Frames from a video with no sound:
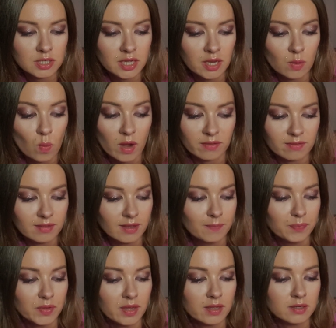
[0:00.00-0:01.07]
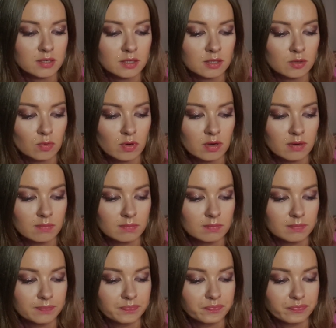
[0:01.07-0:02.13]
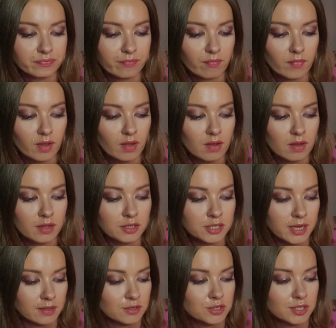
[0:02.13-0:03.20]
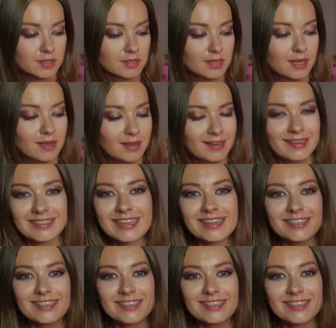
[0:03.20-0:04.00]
saying one thing, and your intelligence is